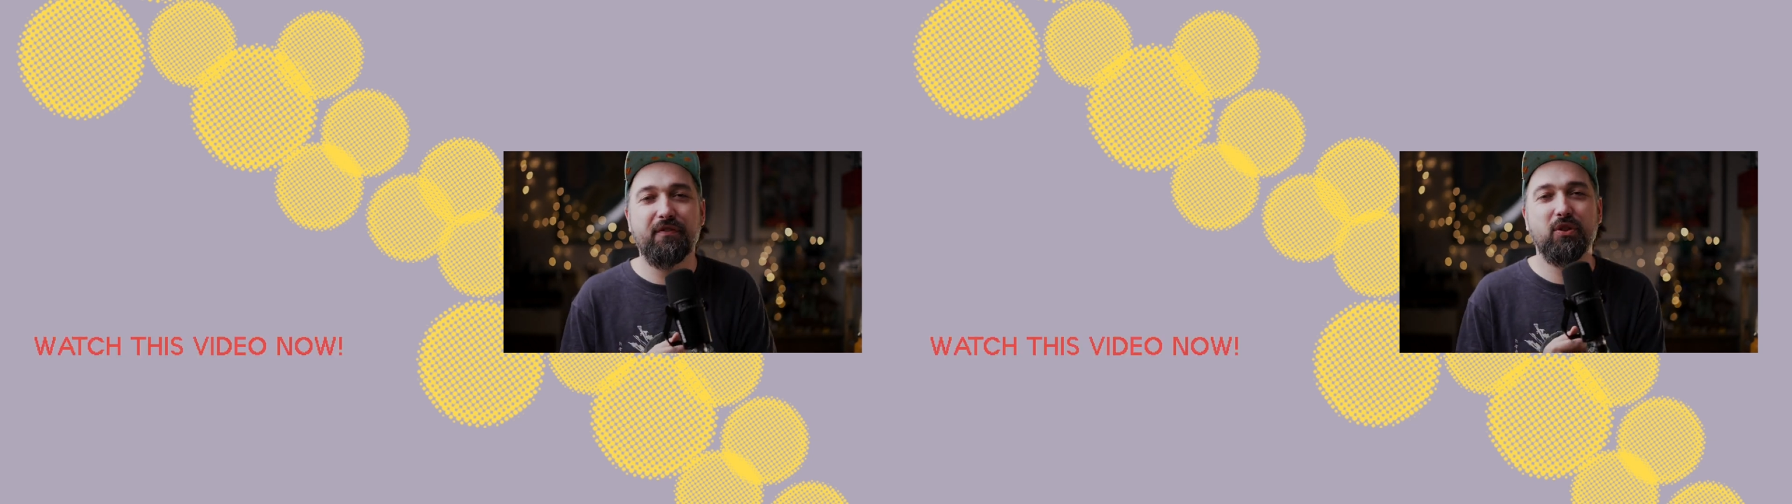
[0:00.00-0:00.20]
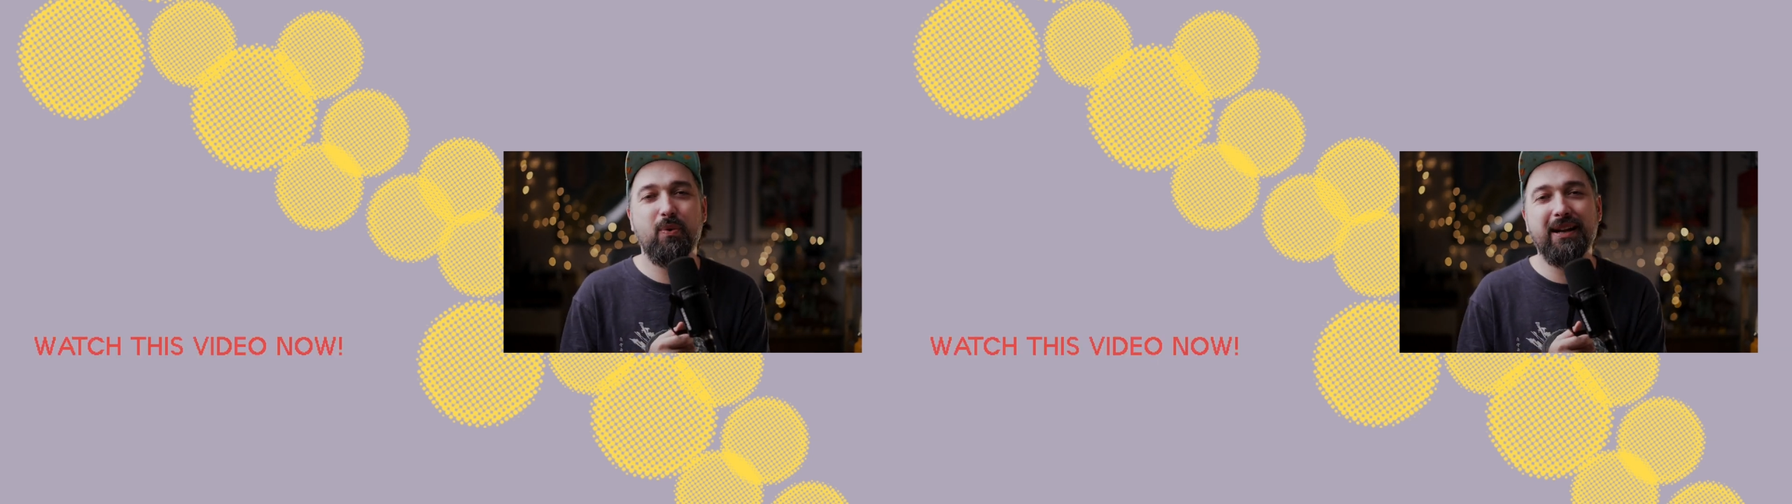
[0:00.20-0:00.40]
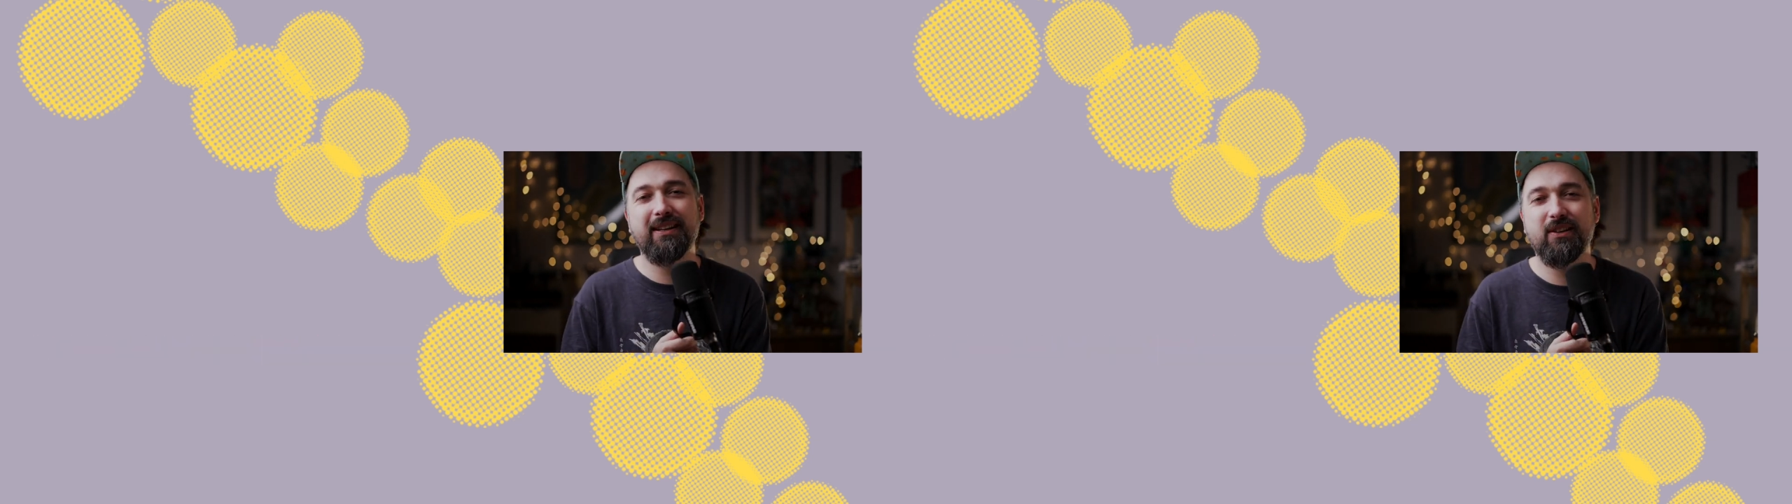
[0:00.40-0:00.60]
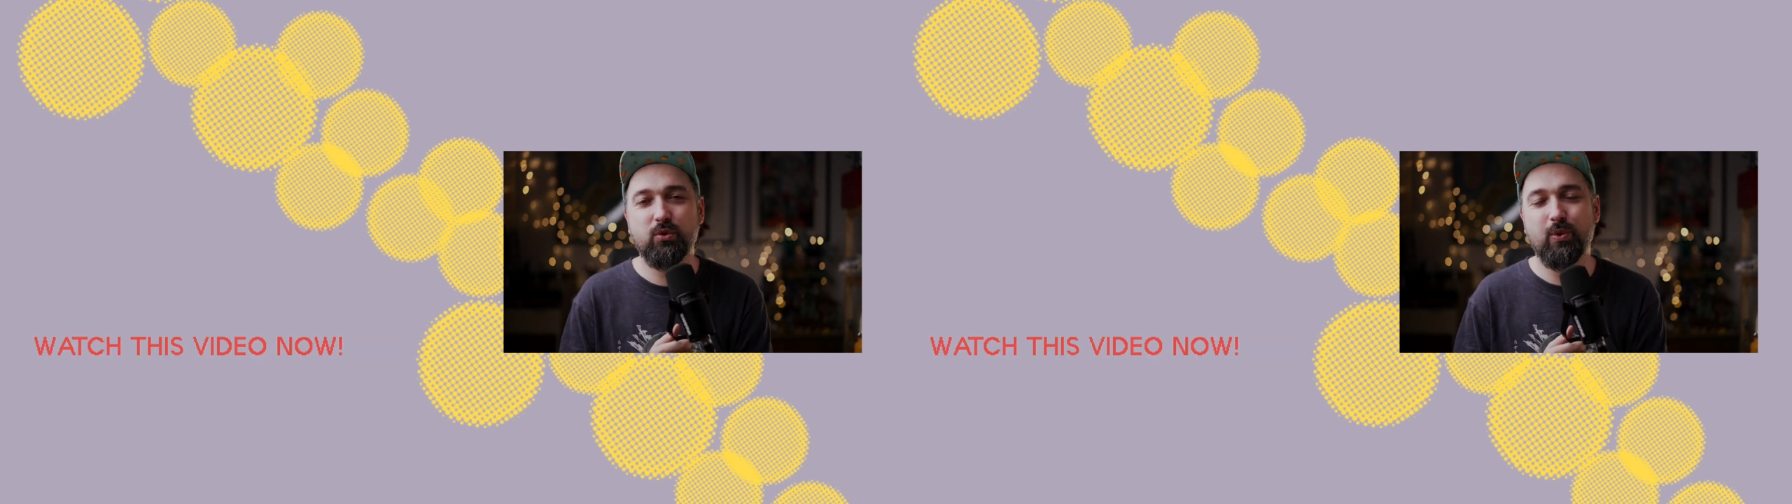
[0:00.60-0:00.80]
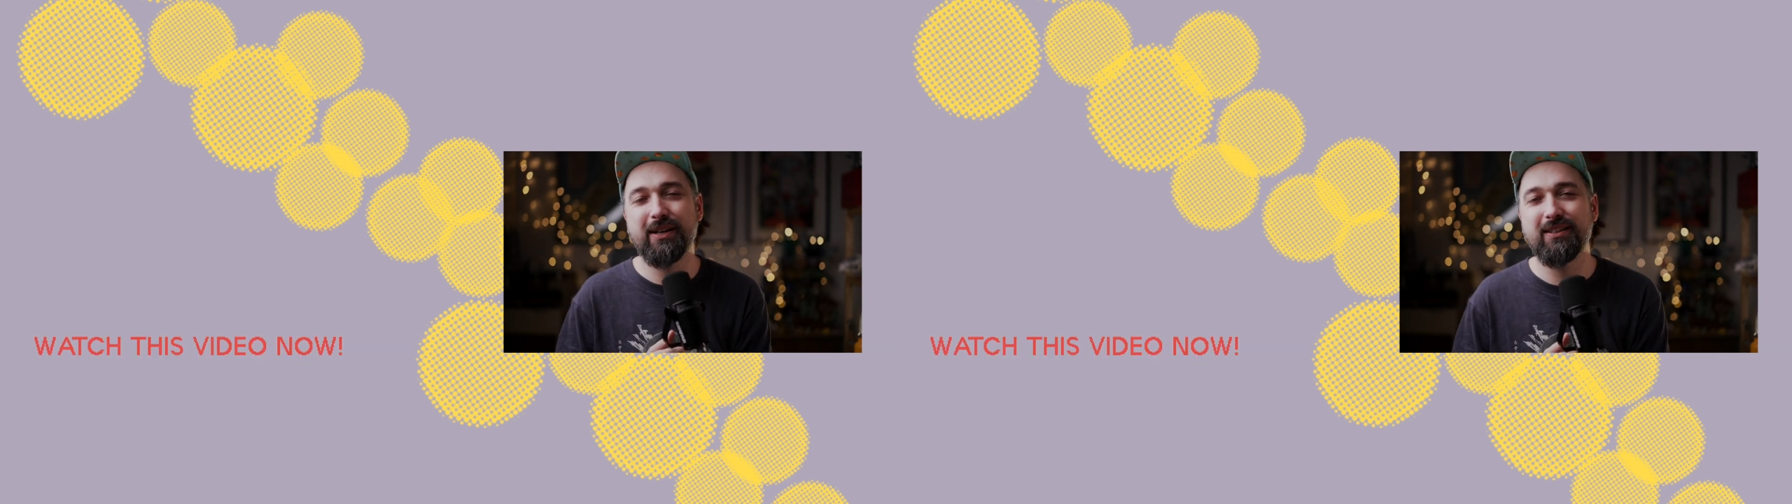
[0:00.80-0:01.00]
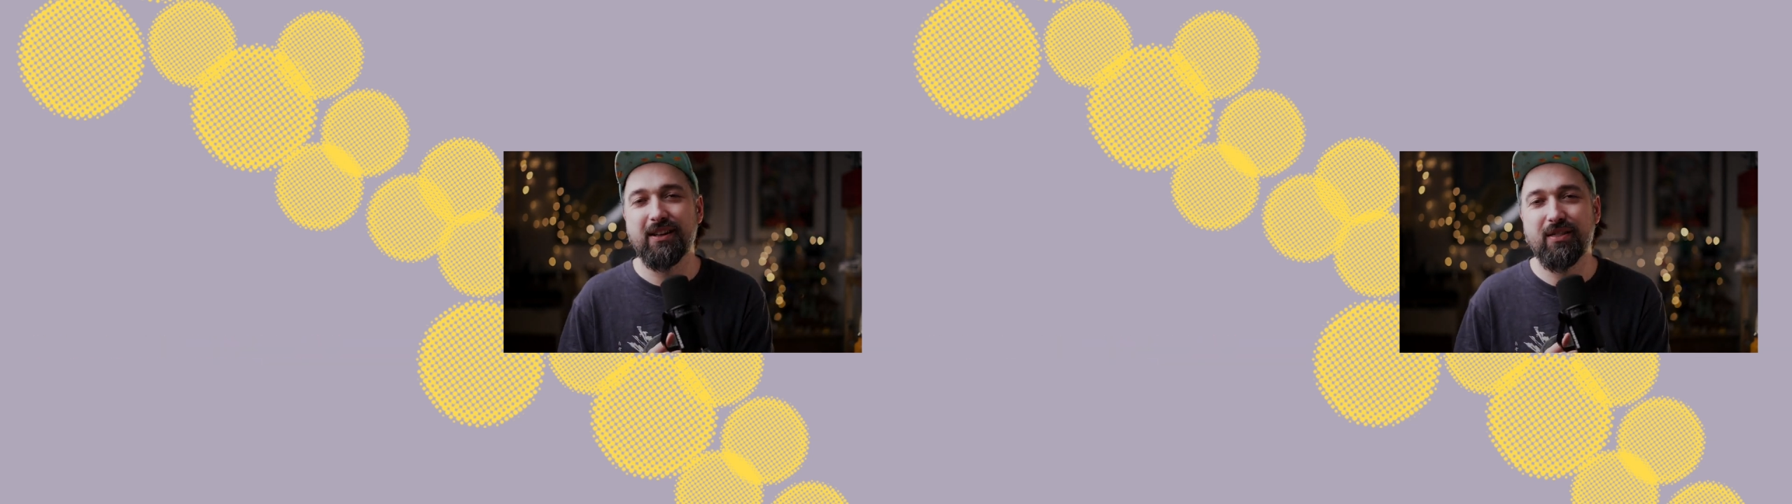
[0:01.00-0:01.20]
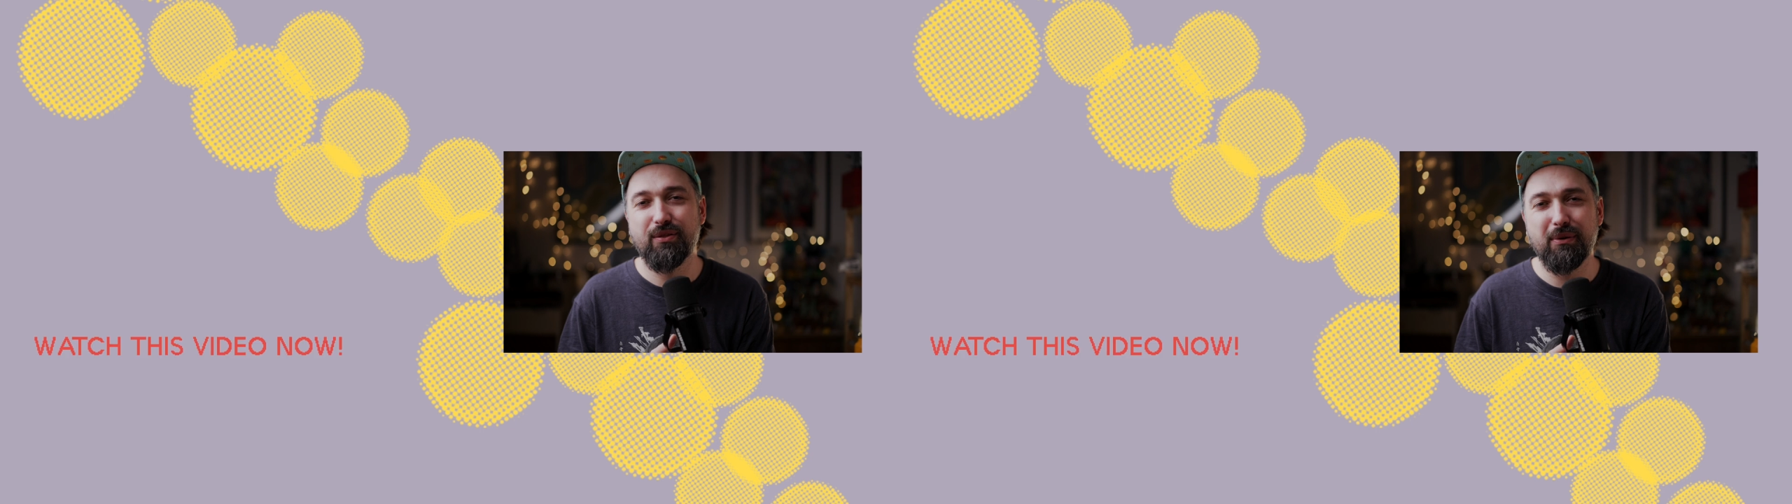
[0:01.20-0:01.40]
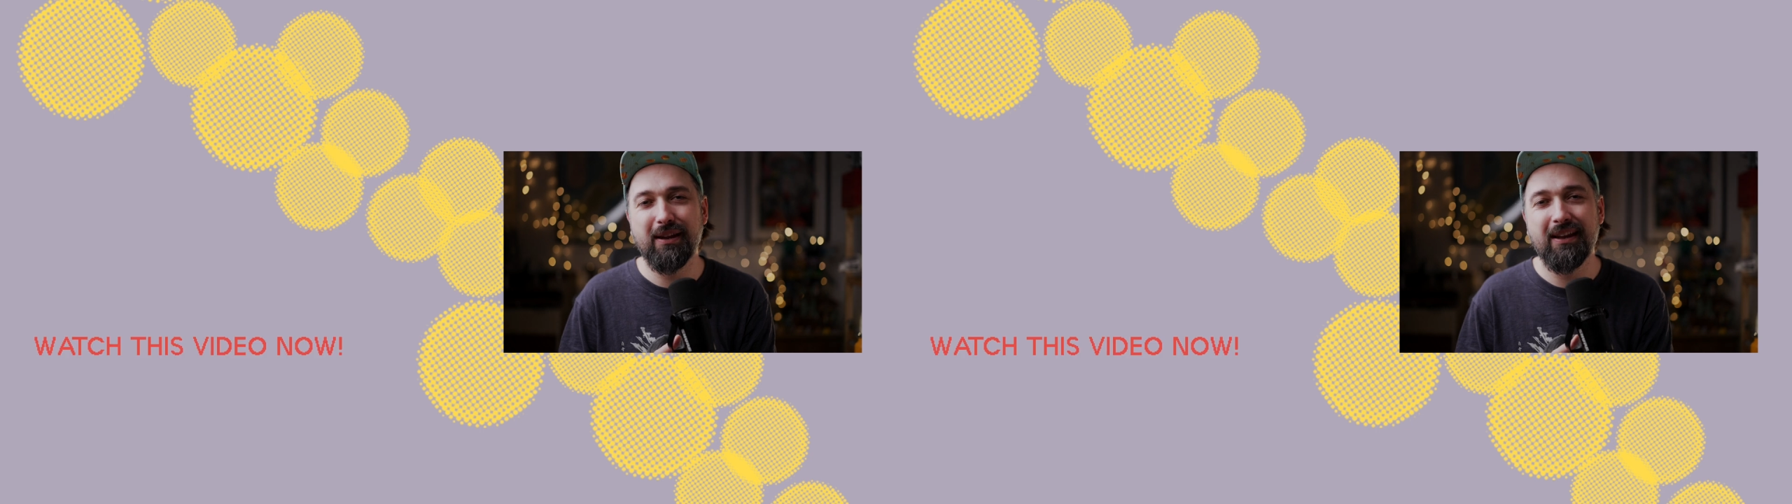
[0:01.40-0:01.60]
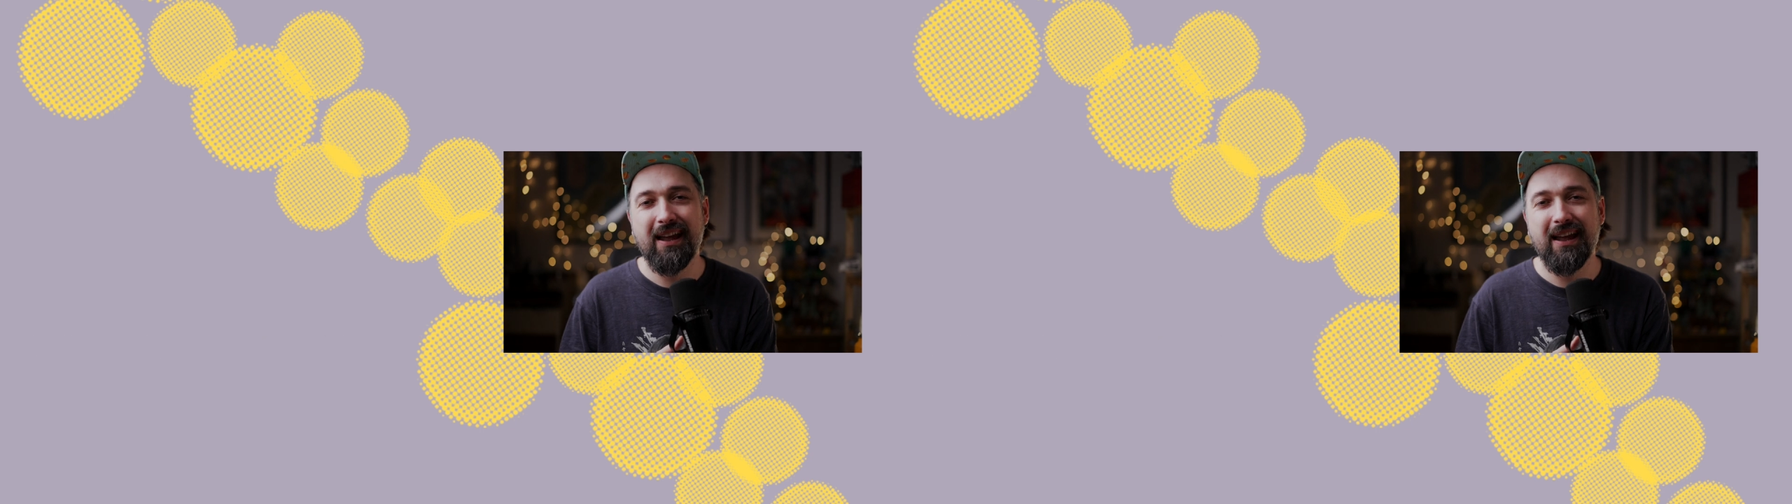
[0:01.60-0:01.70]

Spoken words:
2023.